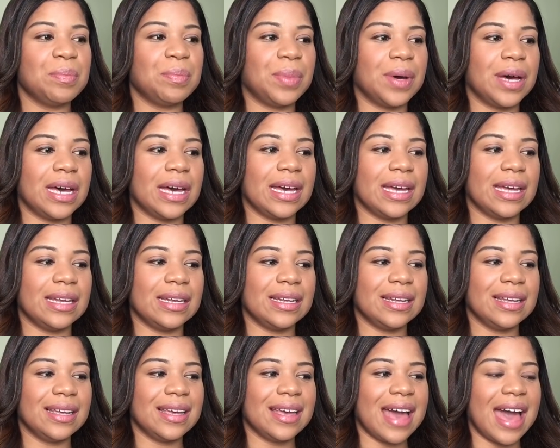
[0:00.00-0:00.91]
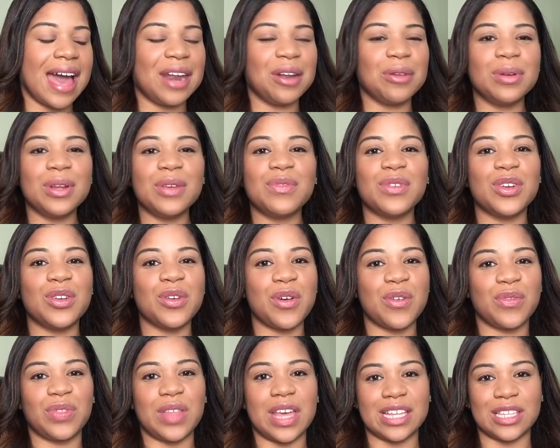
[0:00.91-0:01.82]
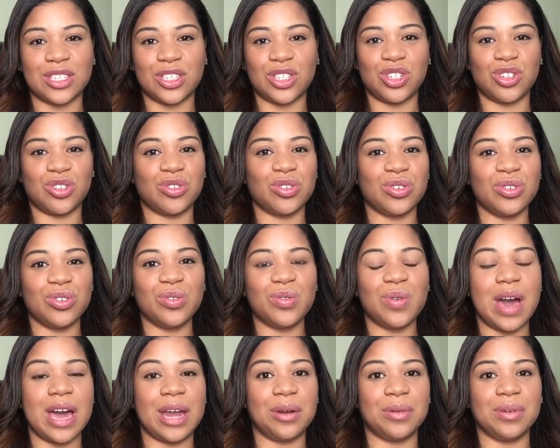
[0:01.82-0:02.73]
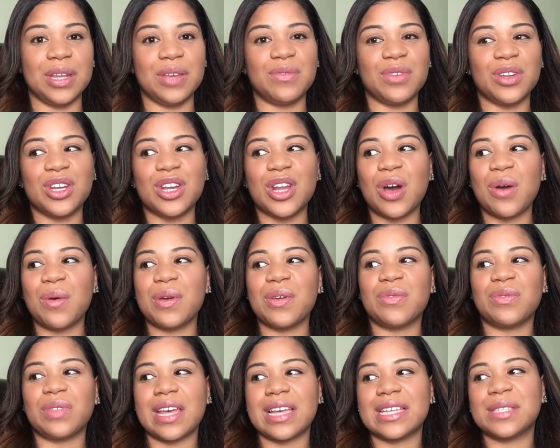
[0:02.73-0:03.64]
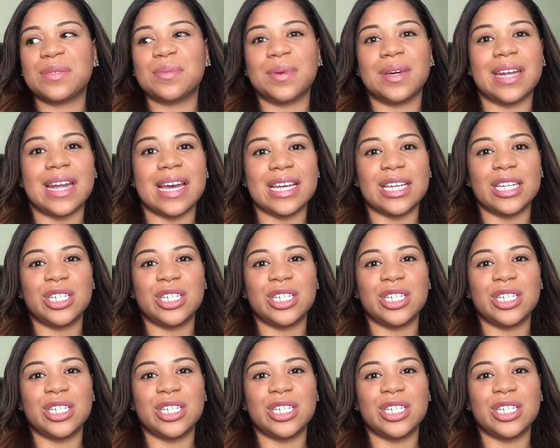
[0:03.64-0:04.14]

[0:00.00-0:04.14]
But I don't even know if that's true. I don't even know if that's what I